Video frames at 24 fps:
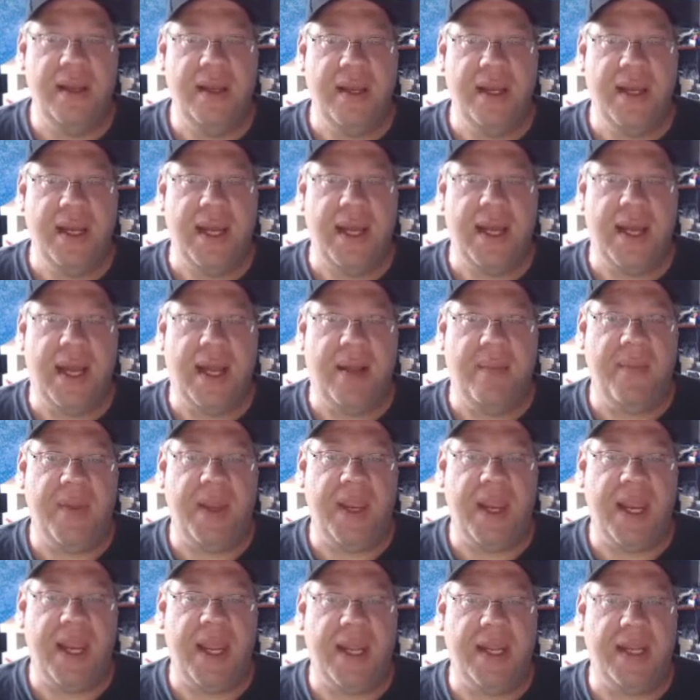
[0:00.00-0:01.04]
Um,
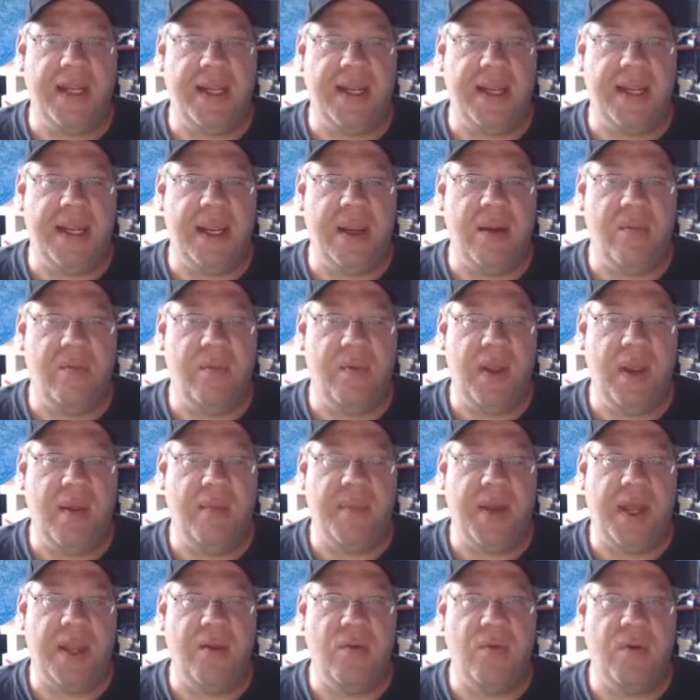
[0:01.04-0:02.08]
and, and, and
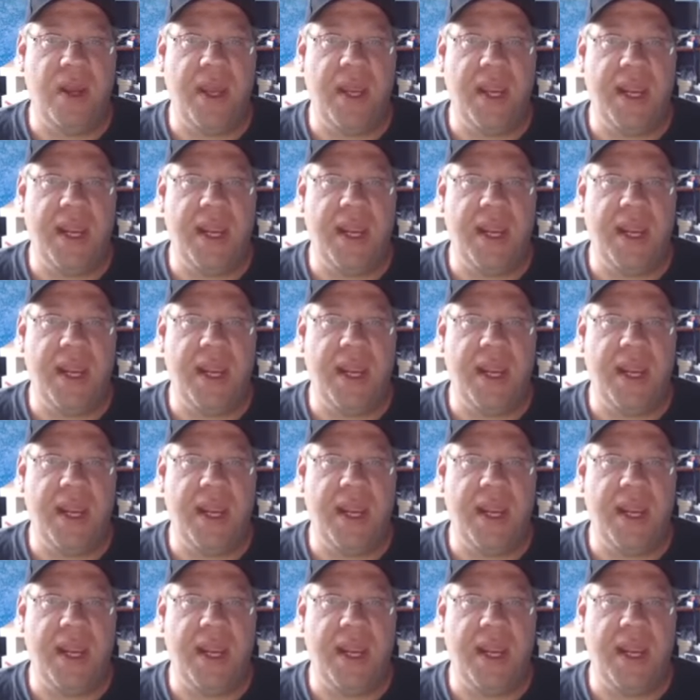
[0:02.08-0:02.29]
by the way,